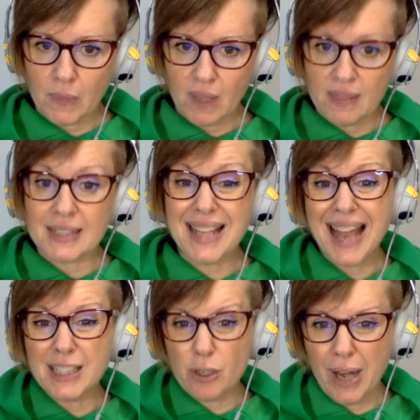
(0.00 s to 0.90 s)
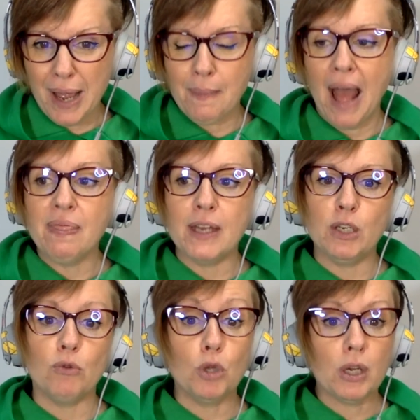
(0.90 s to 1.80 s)
this hexagram, and then
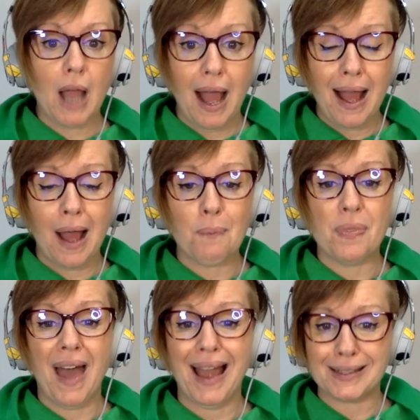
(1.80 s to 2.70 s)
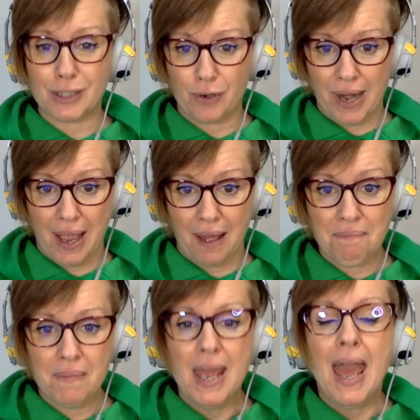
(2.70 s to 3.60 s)
you look up the hexagram
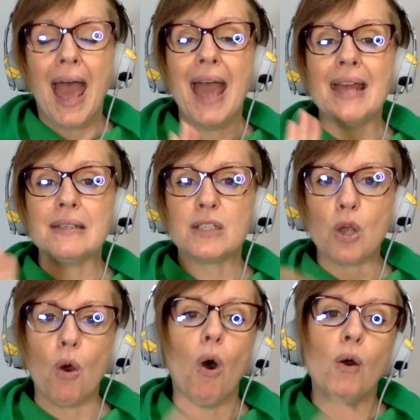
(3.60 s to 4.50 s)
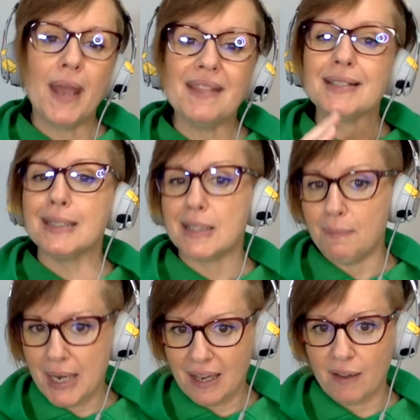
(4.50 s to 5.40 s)
and go, okay, this is the
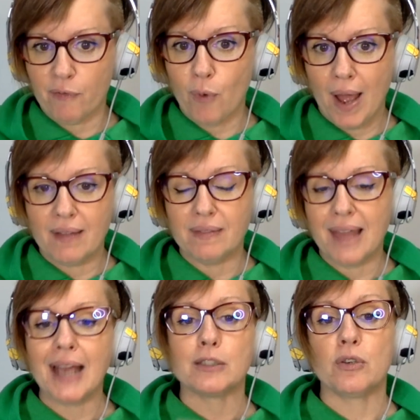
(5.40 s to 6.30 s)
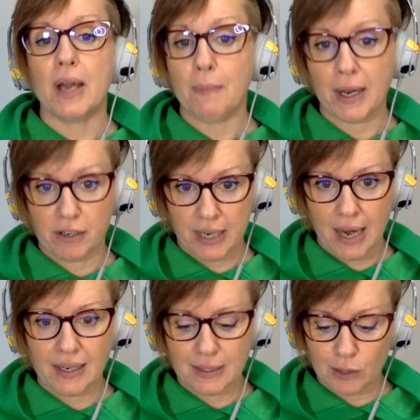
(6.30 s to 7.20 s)
meaning of what the hexagram I created.